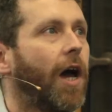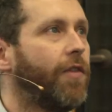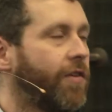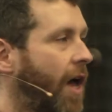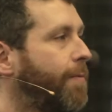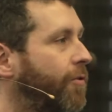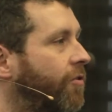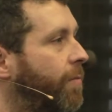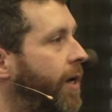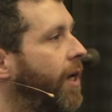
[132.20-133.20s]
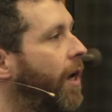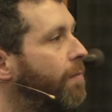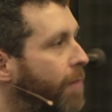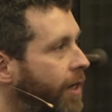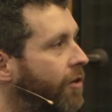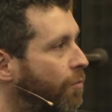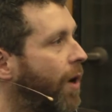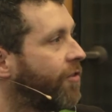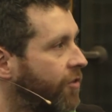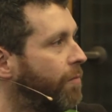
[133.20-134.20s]
and this happens to be a medium
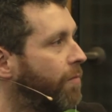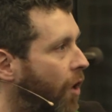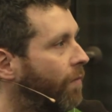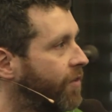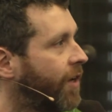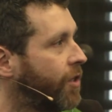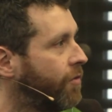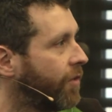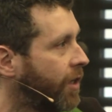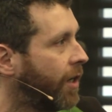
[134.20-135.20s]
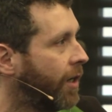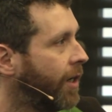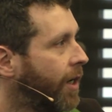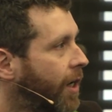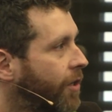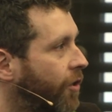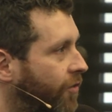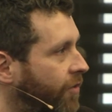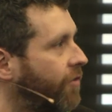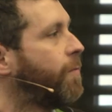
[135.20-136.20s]
where some conversations occur,
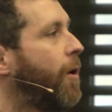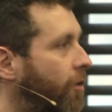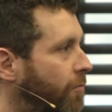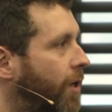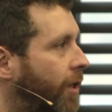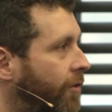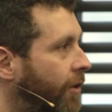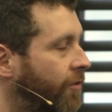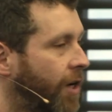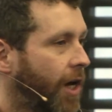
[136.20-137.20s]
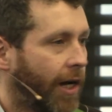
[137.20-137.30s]
just as the spoken word does.